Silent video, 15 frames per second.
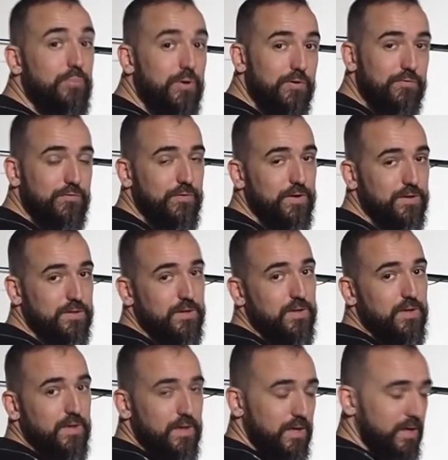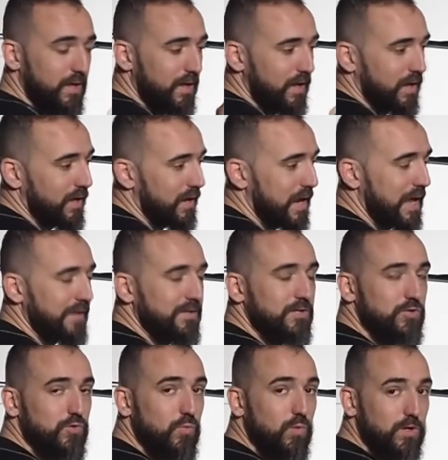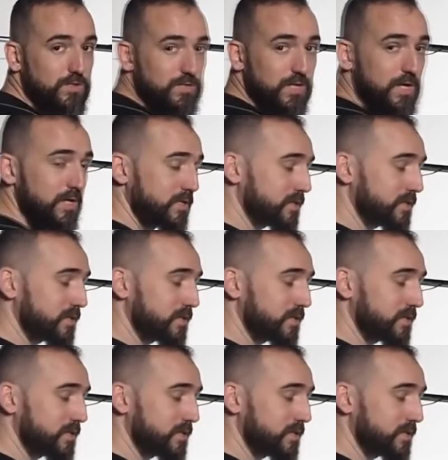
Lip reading: perfect light that you want.